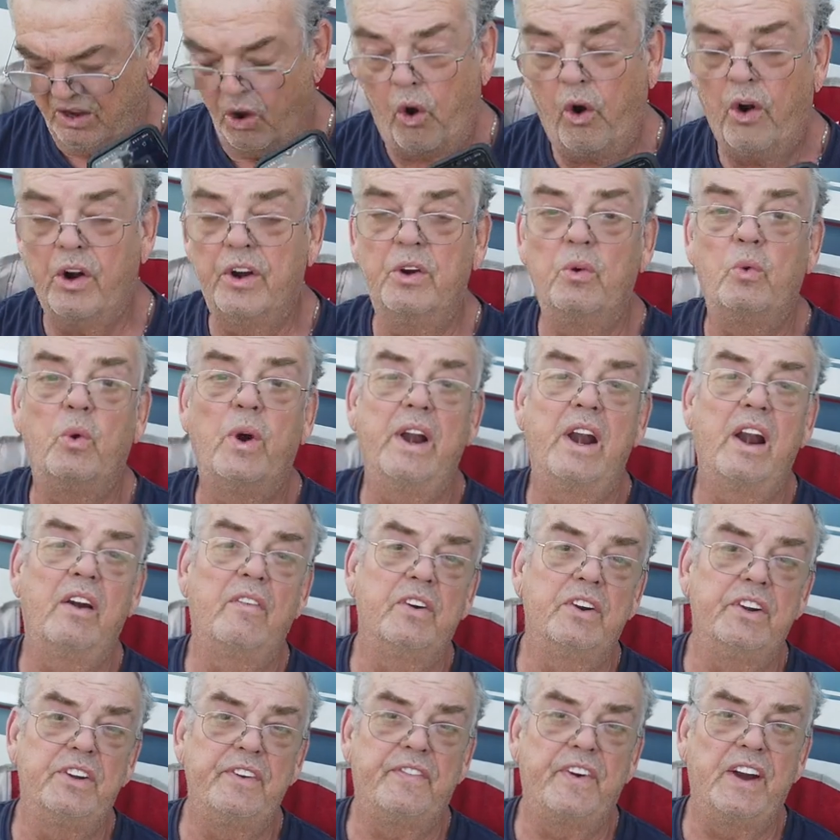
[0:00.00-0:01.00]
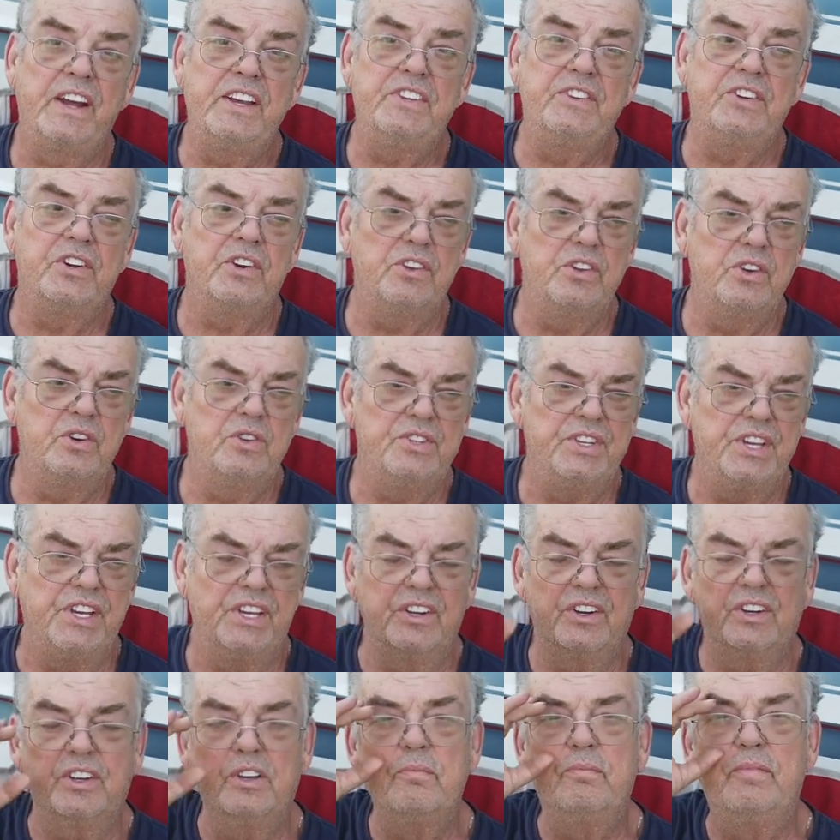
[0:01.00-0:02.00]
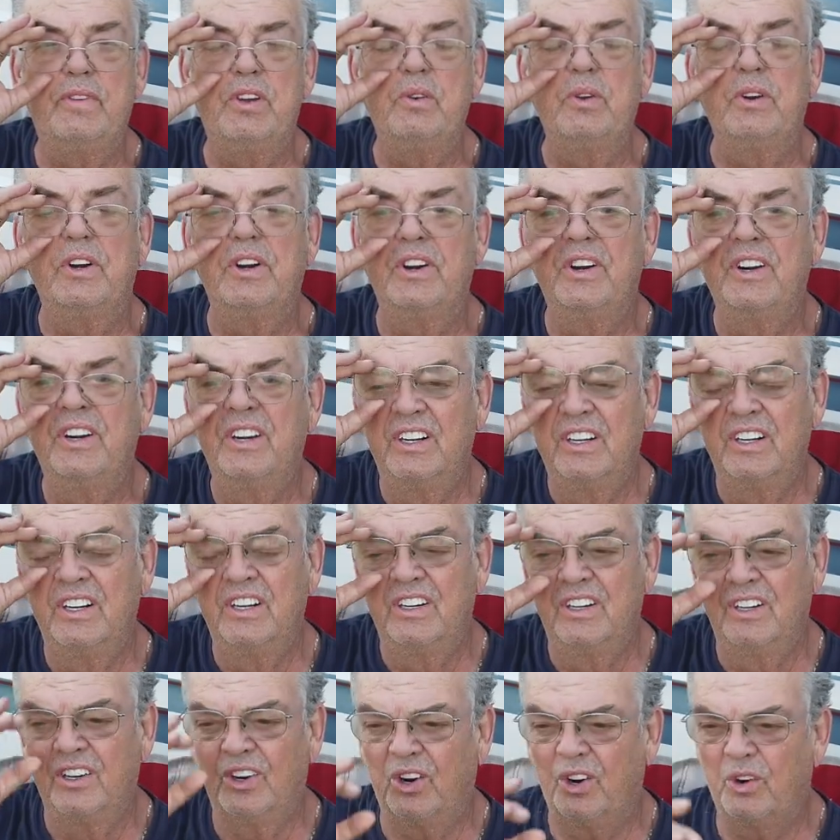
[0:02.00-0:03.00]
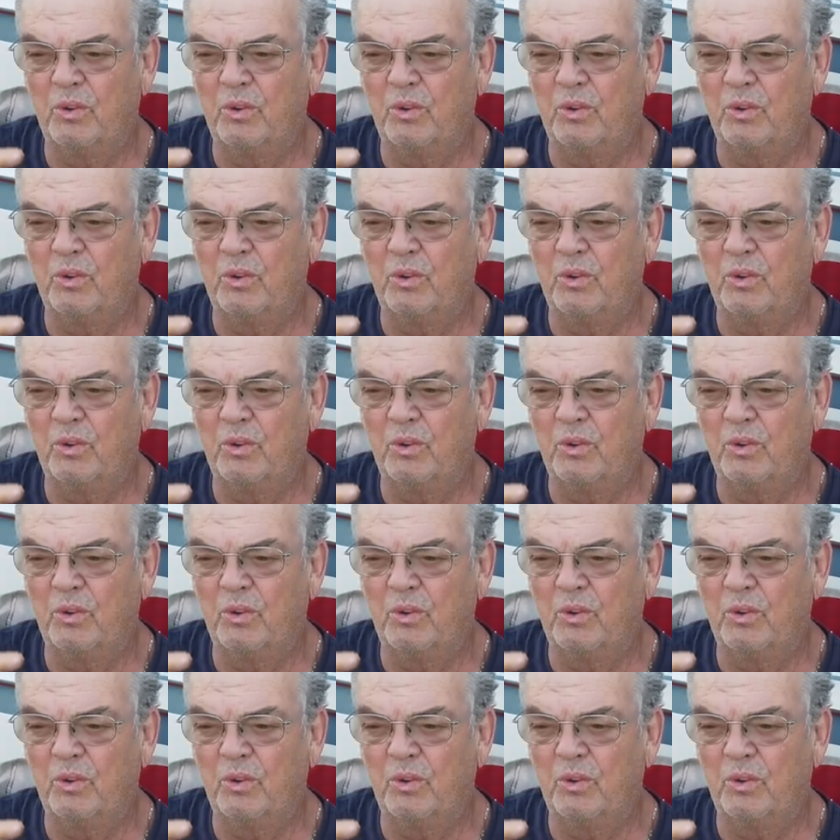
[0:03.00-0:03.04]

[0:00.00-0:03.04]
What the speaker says: or whatever device you're using, your computer or